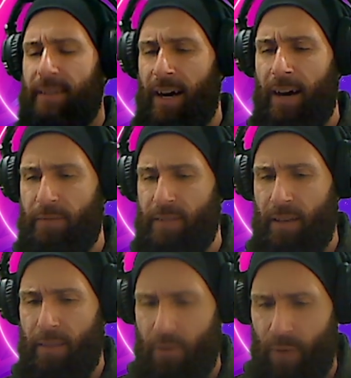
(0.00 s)

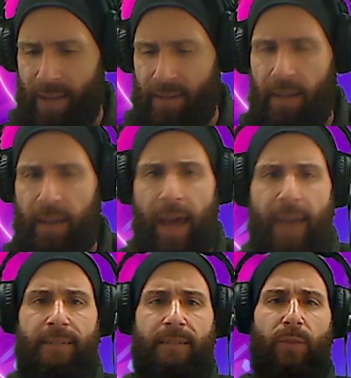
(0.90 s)
after threat.
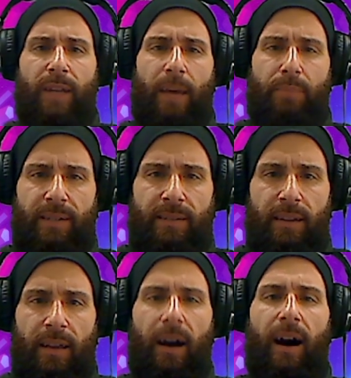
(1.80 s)
And what happened?
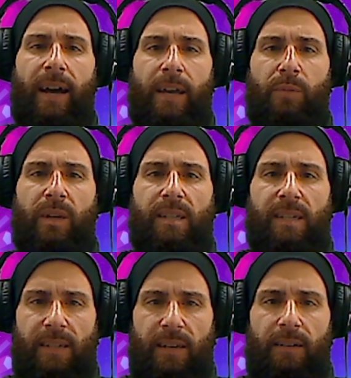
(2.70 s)
I am
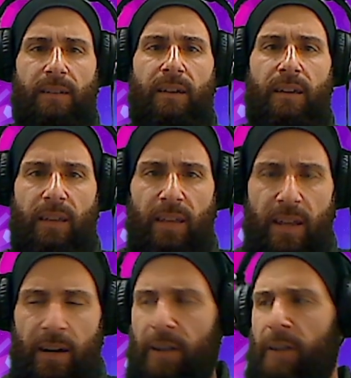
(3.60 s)
still
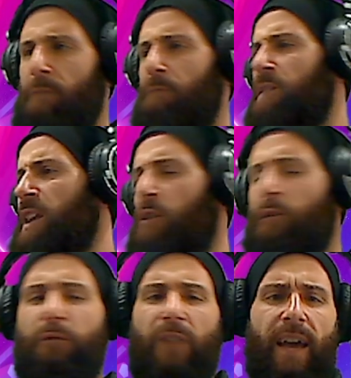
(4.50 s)
here. Video
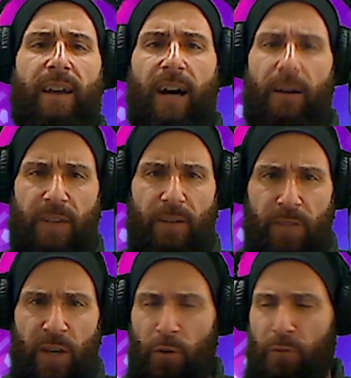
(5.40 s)
flag after
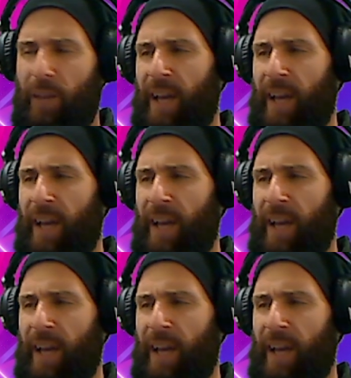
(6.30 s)
video flag,